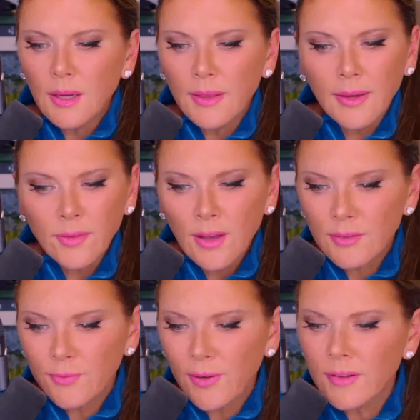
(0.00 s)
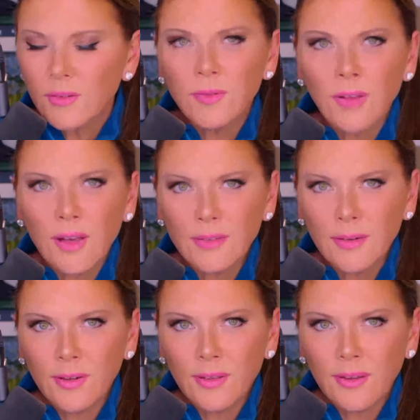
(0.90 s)
And they have lots of friends who've lost
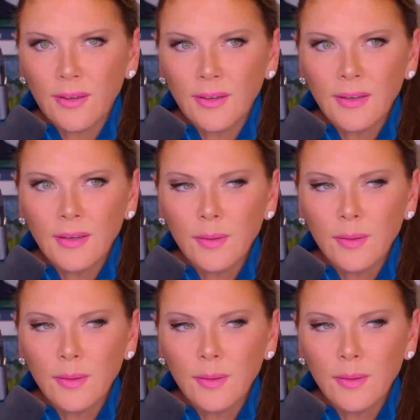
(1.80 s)
everything.